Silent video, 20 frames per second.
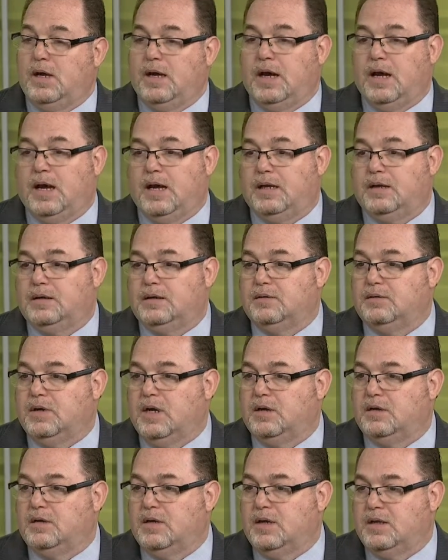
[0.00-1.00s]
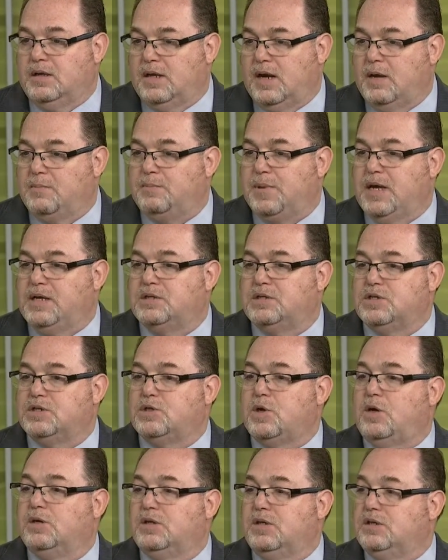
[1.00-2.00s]
And, and, and, on pace to
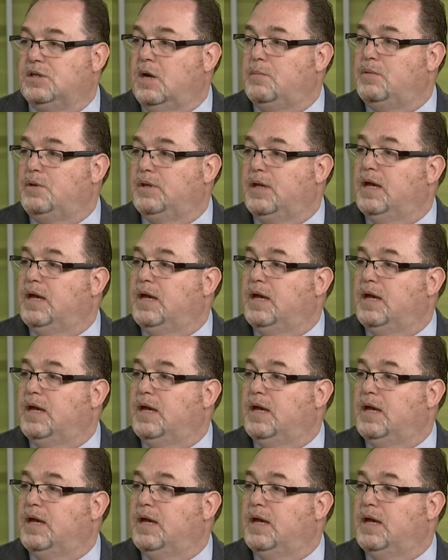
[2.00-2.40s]
start to double